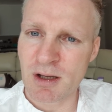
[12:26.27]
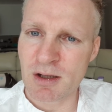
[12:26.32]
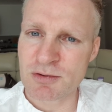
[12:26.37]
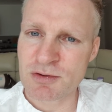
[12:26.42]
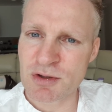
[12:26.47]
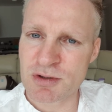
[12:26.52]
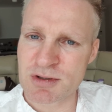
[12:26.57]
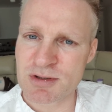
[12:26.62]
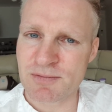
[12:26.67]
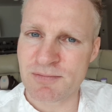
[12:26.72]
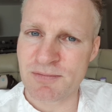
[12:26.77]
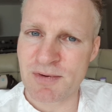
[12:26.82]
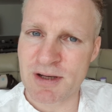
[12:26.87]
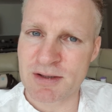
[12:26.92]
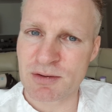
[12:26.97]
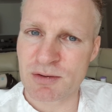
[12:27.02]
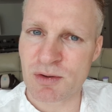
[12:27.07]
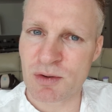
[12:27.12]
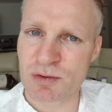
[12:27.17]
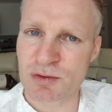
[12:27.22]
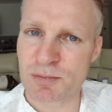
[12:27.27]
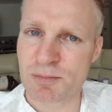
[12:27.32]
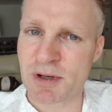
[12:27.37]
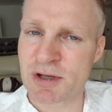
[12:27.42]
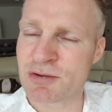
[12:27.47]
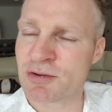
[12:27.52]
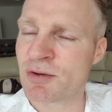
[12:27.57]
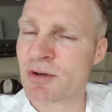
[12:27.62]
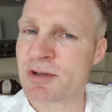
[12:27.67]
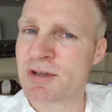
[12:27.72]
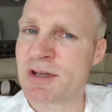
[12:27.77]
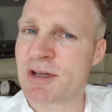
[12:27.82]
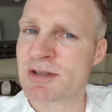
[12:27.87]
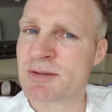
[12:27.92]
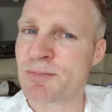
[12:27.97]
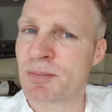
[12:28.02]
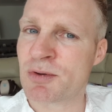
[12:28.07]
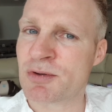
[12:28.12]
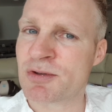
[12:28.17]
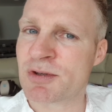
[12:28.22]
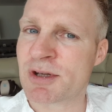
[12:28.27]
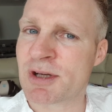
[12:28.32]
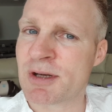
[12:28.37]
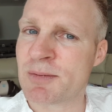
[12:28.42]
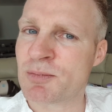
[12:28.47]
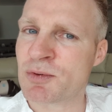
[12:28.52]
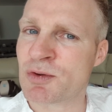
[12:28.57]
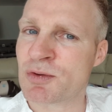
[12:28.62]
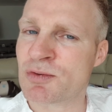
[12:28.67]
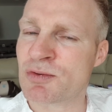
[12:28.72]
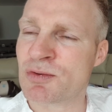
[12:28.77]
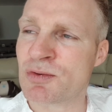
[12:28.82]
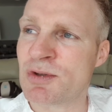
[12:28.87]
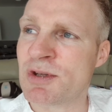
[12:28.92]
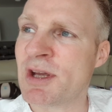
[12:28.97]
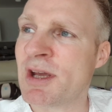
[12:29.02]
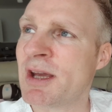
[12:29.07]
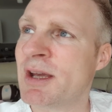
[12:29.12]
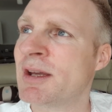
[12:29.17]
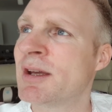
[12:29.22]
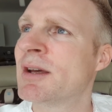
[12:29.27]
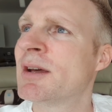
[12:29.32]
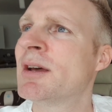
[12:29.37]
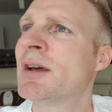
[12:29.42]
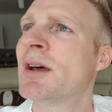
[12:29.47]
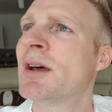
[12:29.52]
justified to go to majority exposure crypto today.